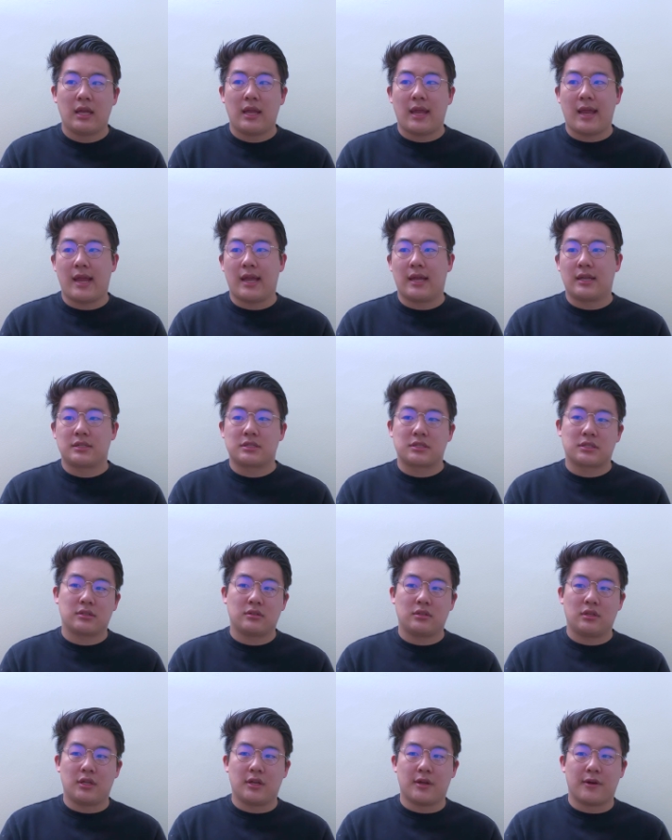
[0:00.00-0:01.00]
And
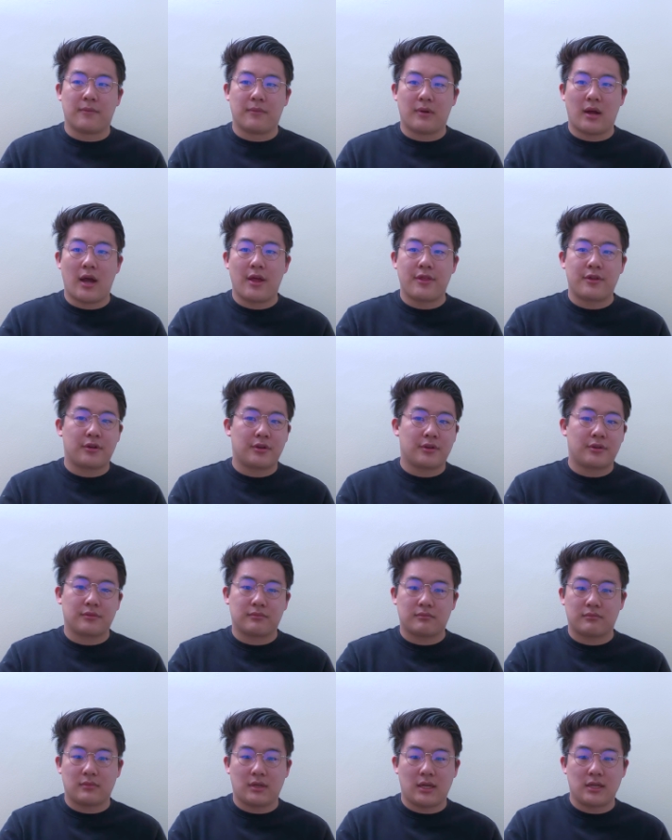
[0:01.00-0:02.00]
you know,
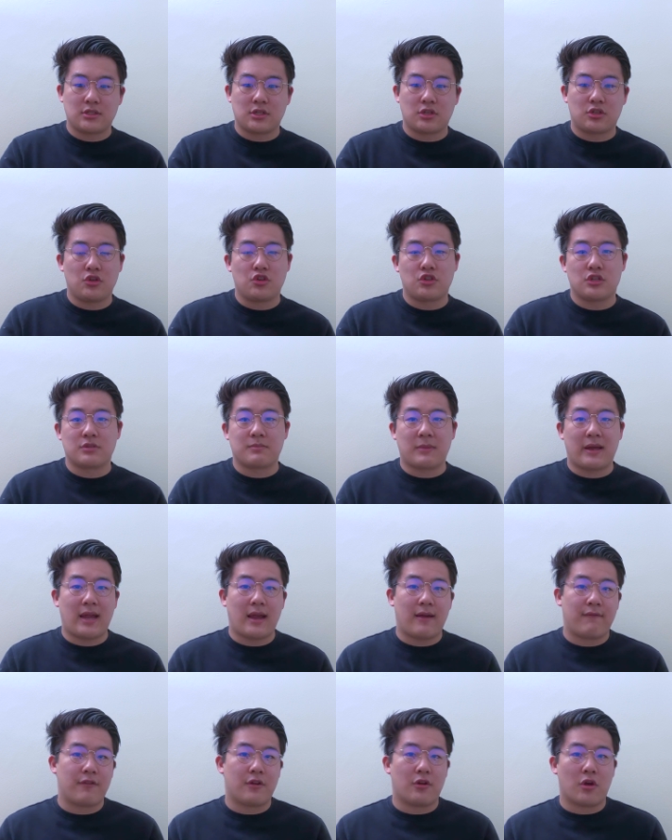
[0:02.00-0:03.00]
other institutions might
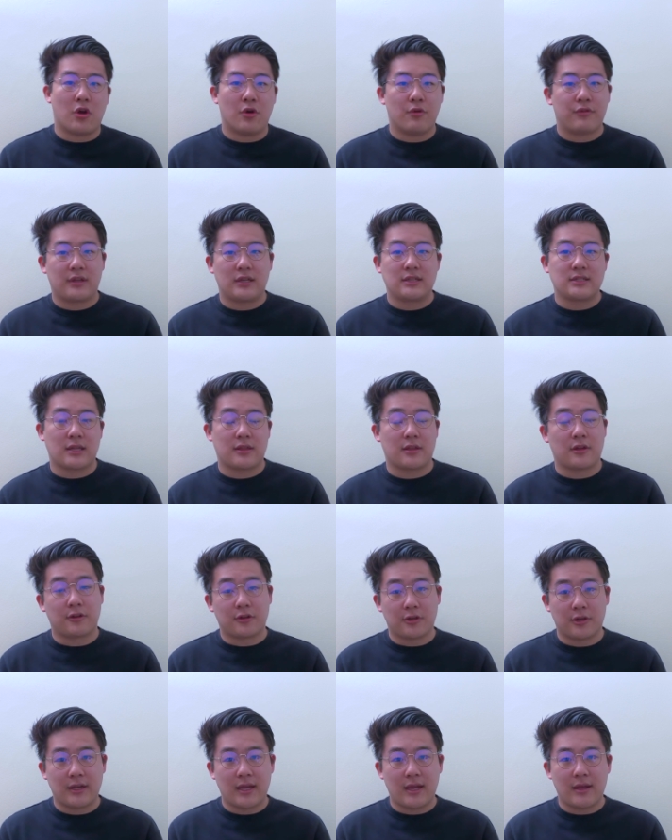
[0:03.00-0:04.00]
have their own things that they're
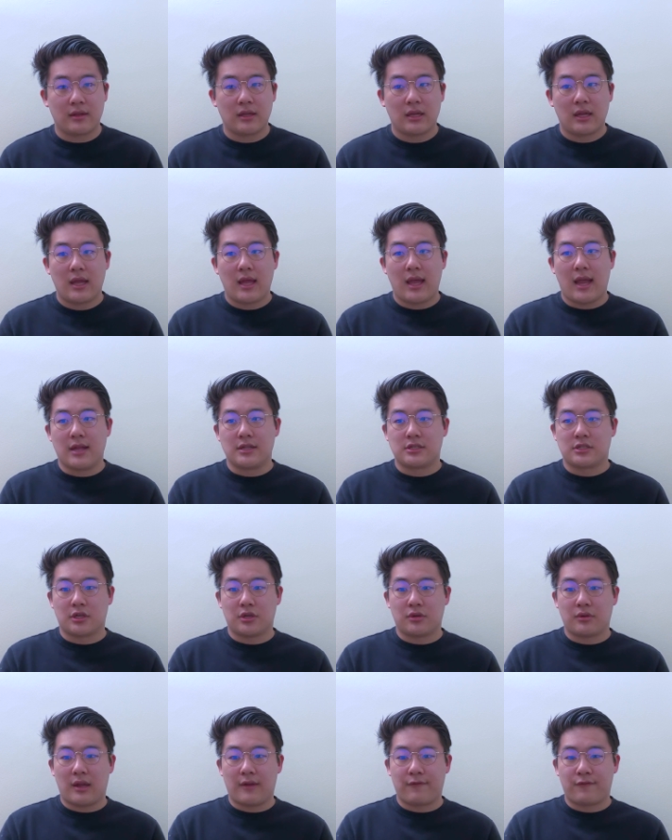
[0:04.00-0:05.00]
good at. And
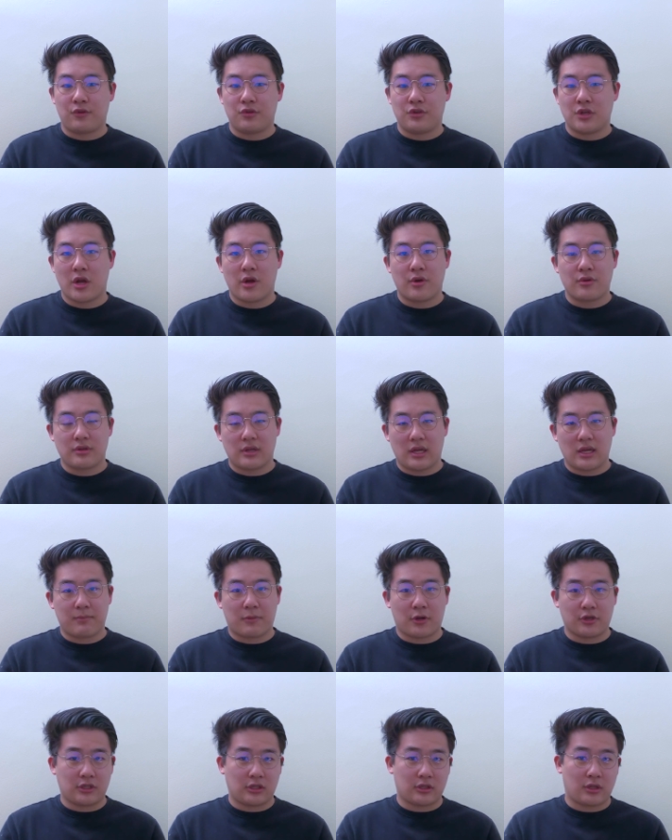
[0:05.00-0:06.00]
so if you know
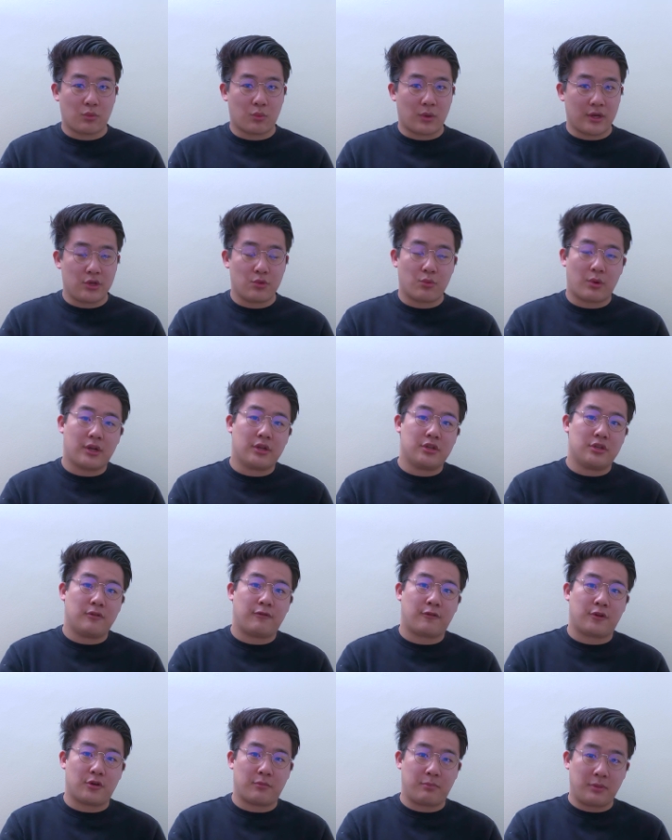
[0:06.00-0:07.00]
particularly what you want to do
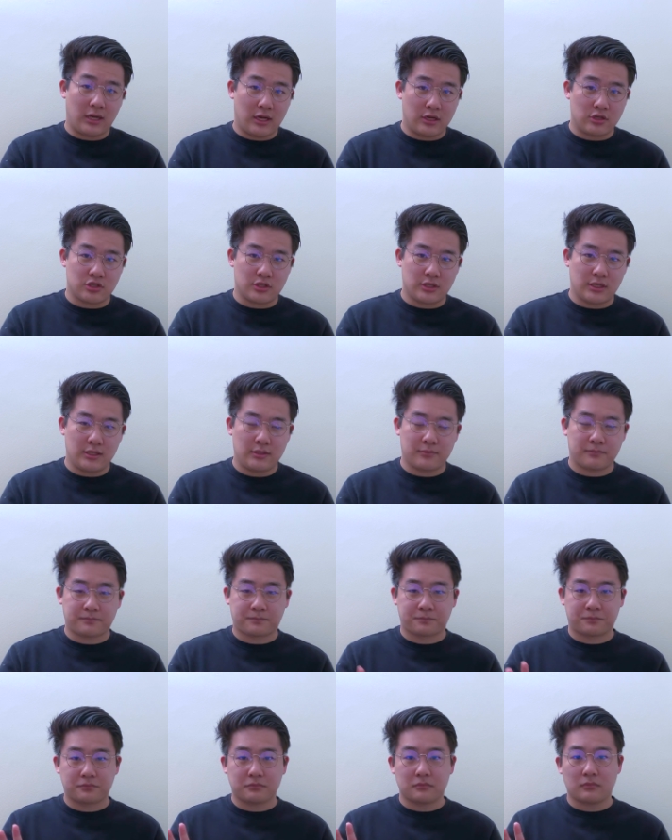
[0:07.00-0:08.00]
for your PhD,
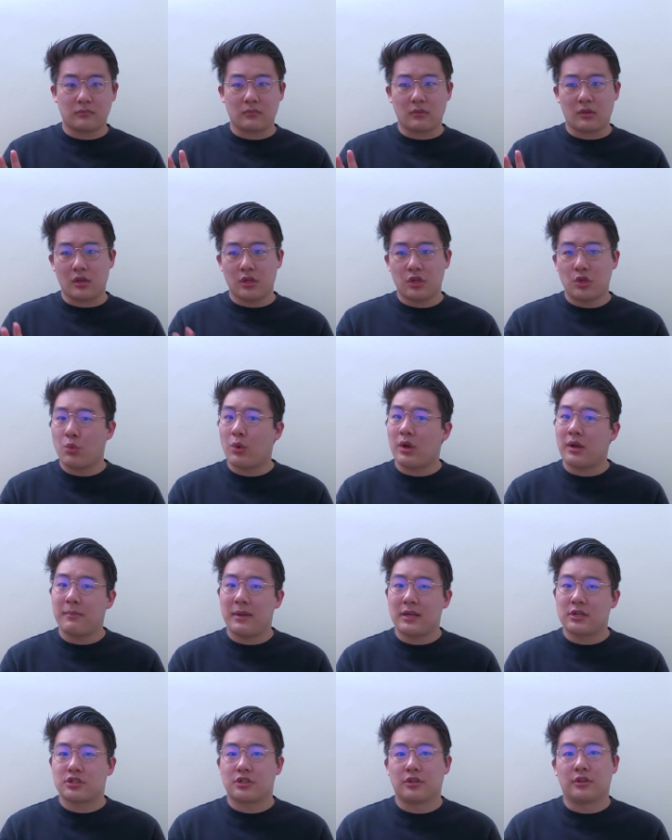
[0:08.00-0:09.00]
you want to
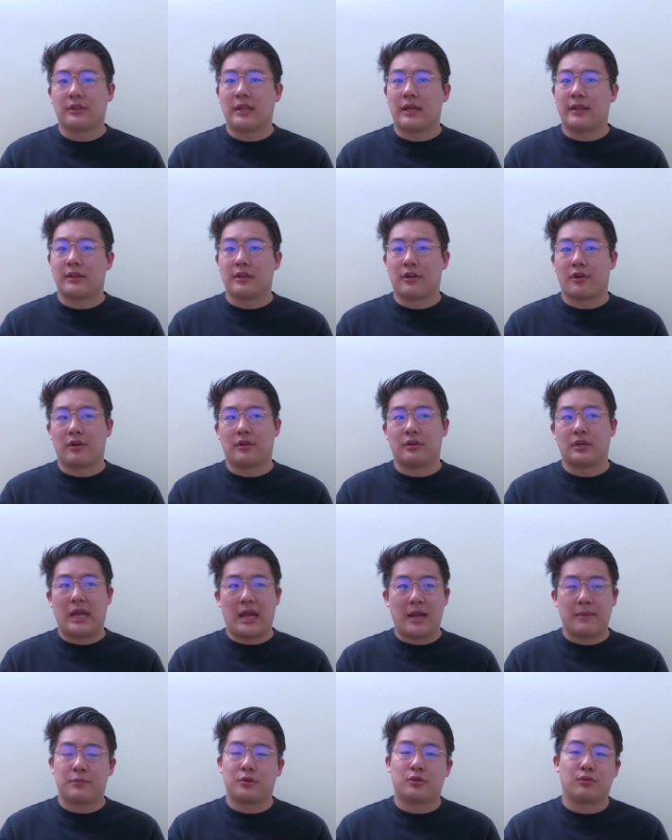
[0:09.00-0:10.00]
make sure that there are
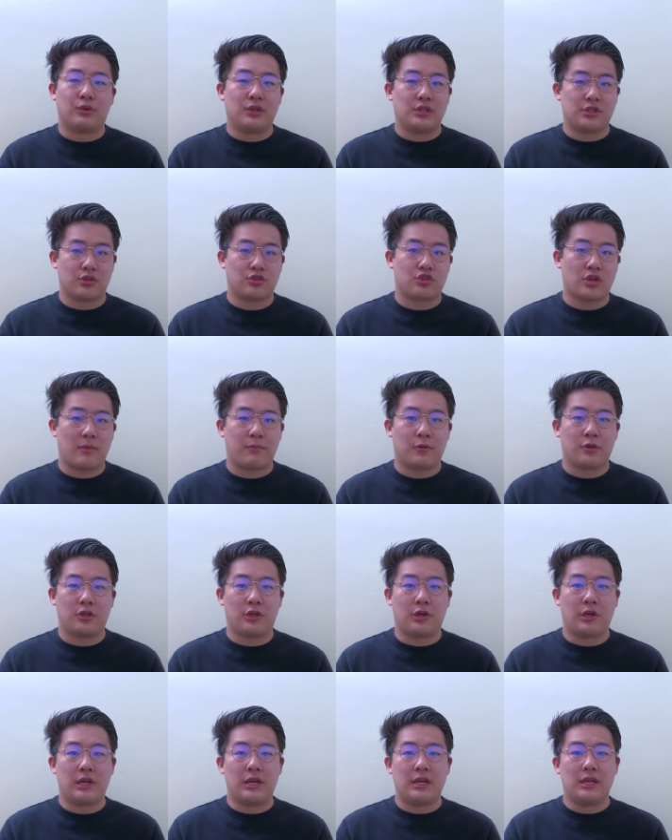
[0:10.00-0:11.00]
ample research
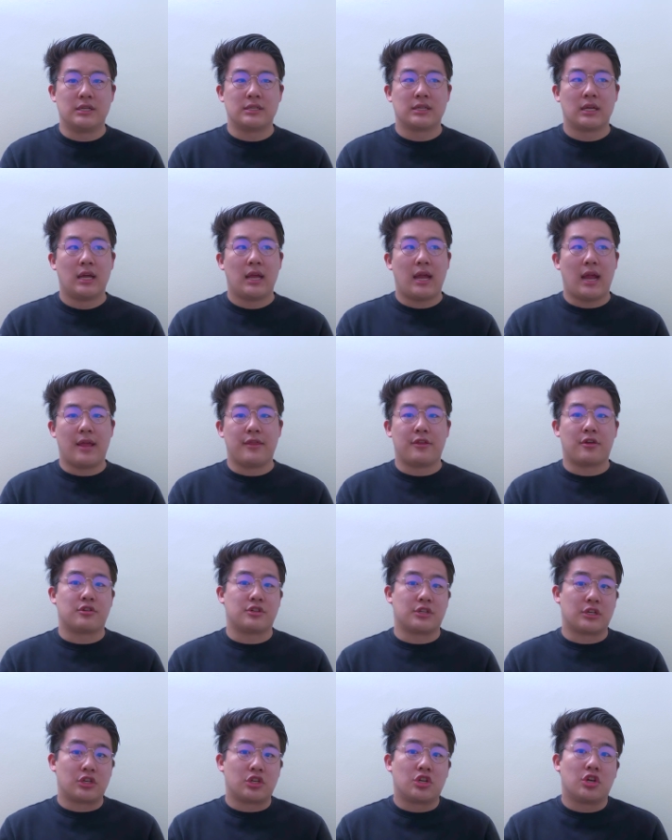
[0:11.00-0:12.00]
opportunities and
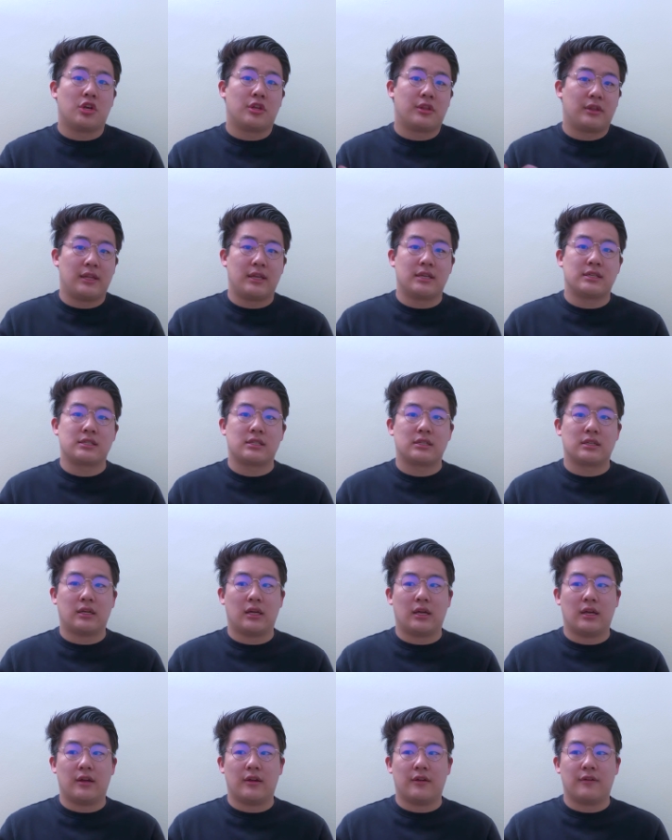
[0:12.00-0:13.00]
there's a good list
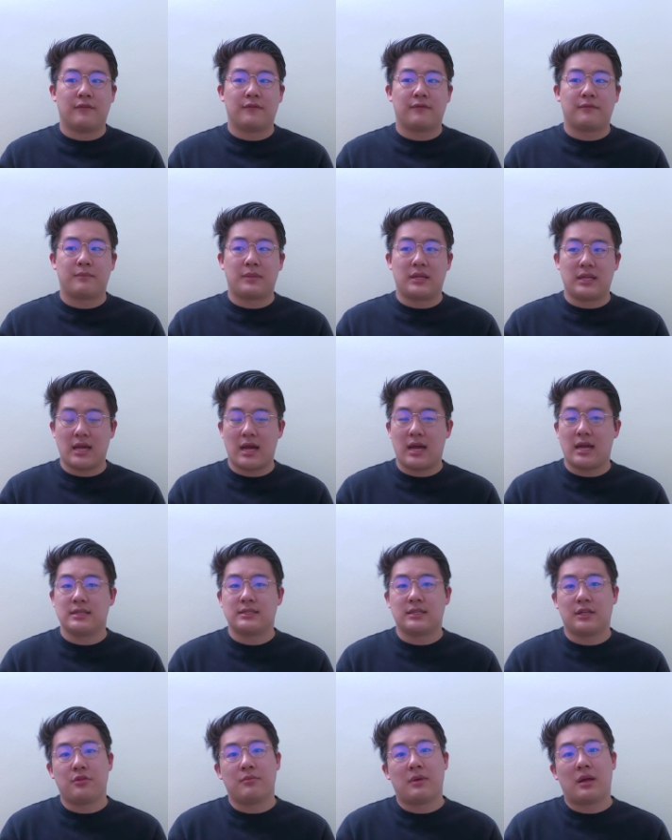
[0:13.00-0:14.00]
of PIs
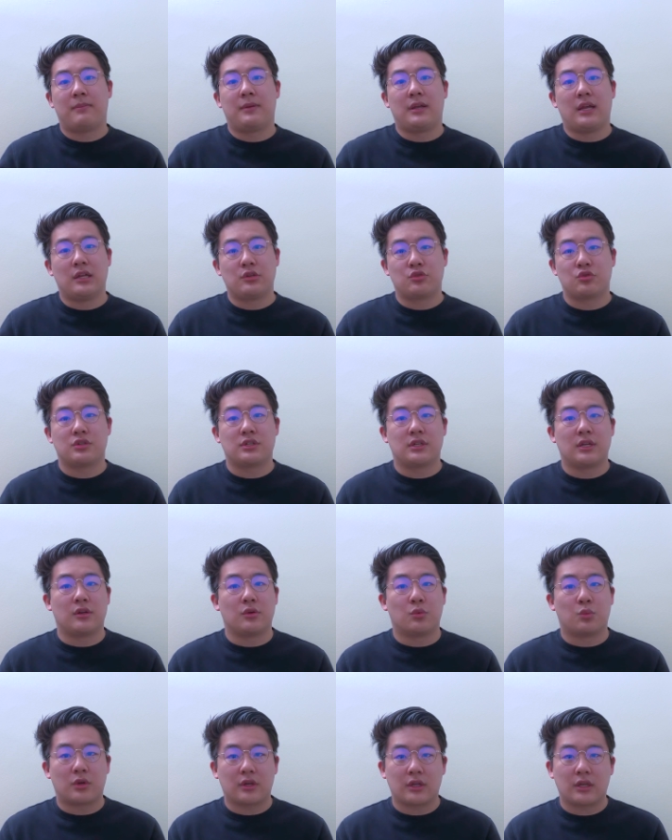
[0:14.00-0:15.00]
that you might be interested
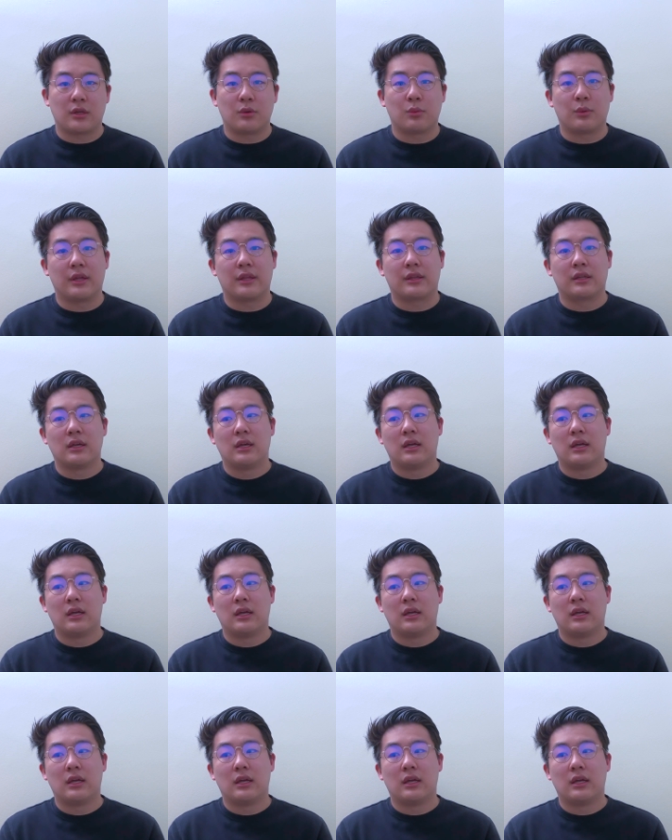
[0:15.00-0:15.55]
in working with